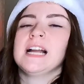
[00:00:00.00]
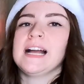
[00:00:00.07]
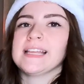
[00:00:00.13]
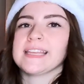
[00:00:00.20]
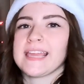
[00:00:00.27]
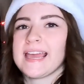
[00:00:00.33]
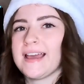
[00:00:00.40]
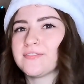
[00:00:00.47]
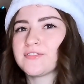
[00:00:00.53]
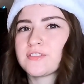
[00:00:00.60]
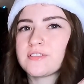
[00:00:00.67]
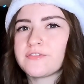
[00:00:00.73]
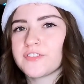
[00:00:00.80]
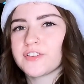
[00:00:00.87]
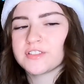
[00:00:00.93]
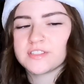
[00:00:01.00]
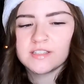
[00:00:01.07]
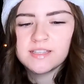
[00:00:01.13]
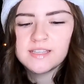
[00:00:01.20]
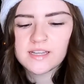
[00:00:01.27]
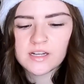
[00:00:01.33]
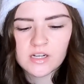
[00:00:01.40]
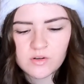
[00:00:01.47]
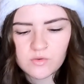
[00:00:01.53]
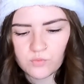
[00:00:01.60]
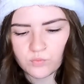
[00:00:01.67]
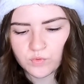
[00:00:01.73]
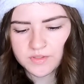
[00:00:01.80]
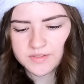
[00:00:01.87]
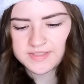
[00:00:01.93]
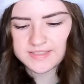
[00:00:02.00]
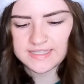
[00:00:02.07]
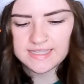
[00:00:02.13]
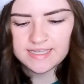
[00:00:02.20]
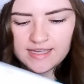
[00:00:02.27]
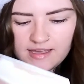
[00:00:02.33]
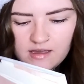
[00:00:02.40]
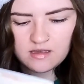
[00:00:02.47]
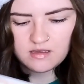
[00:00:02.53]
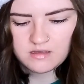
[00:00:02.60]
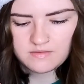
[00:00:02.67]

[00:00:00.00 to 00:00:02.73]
like after the first of the year. We'll see.